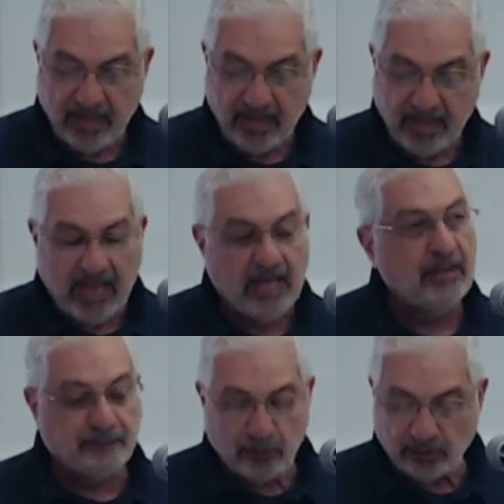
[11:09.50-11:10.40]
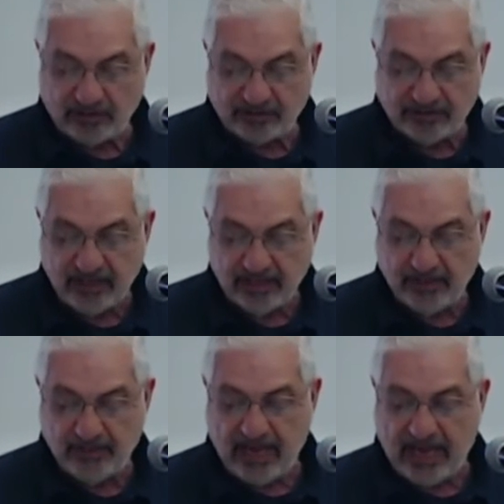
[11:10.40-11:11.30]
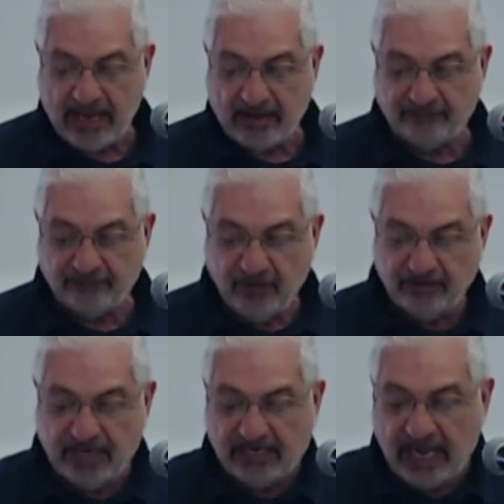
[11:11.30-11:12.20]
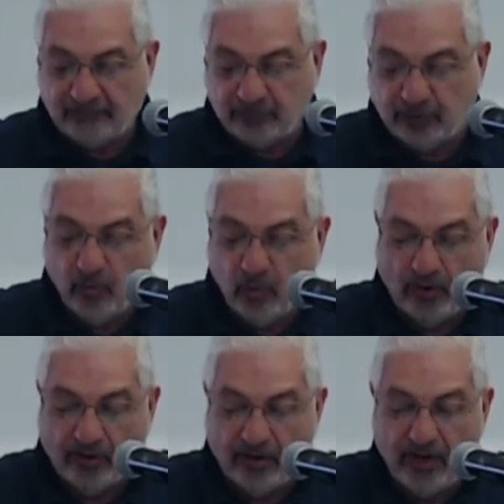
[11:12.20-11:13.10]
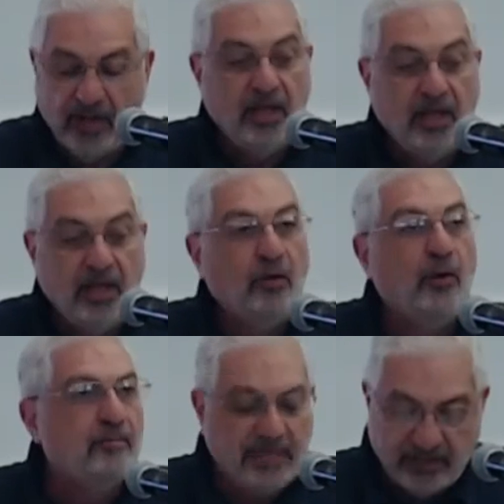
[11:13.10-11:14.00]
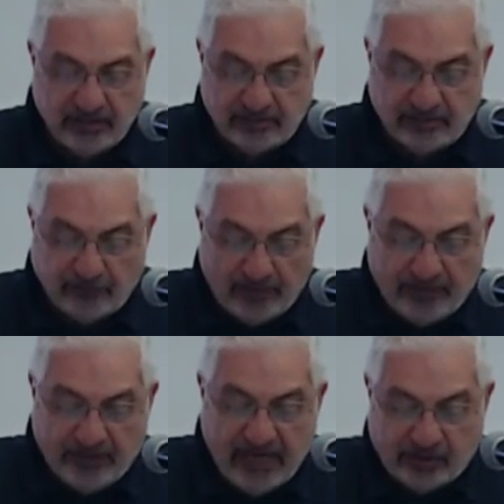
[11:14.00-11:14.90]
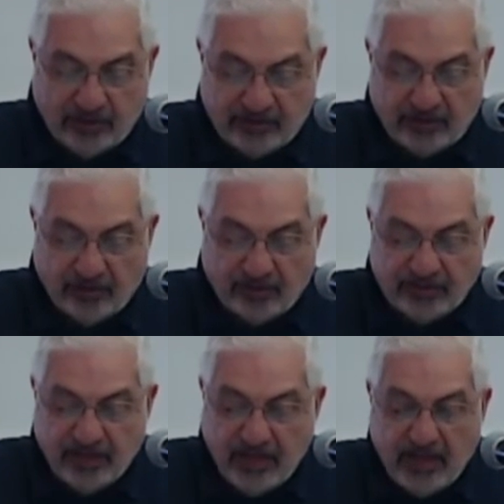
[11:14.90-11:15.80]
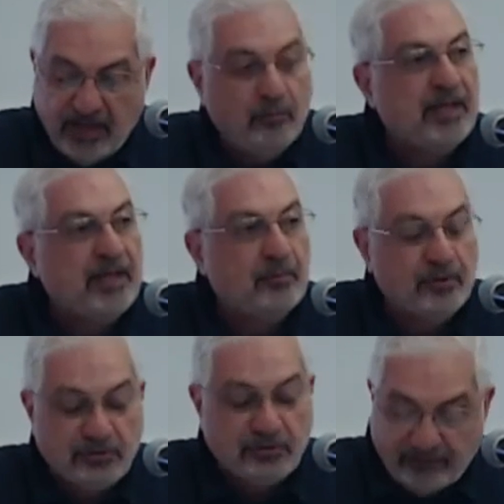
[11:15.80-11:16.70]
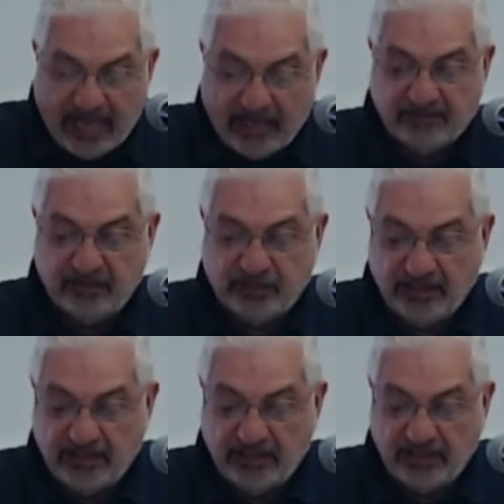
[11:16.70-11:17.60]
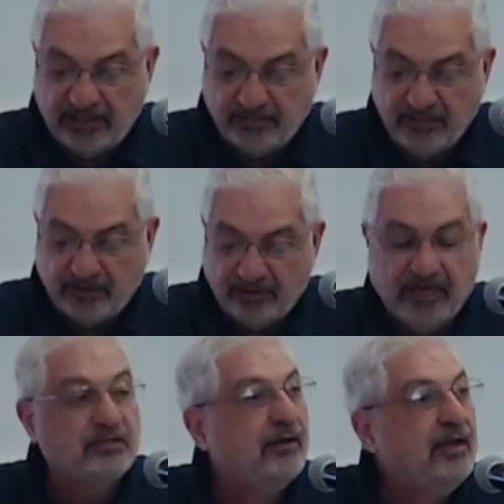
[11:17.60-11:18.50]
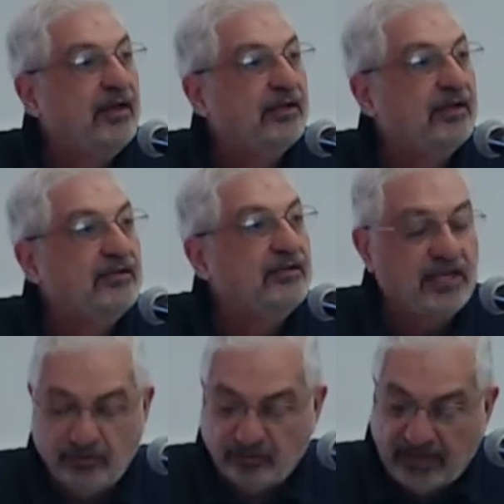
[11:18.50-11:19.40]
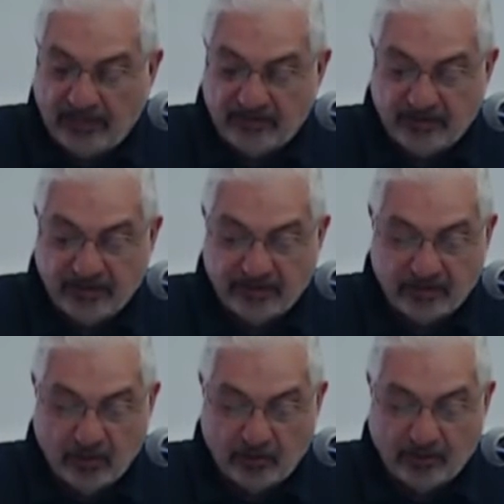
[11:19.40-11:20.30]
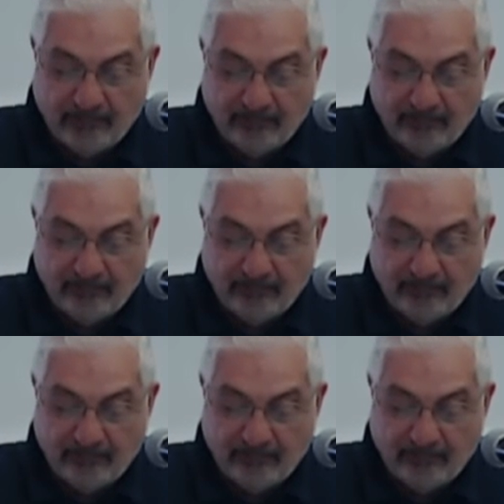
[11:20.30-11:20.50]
And that further losses in the half decade after the war, when Armenians fought the nationalist Turks, when they were driven out of Cilicia, Izmir, and elsewhere, continued to raise the total.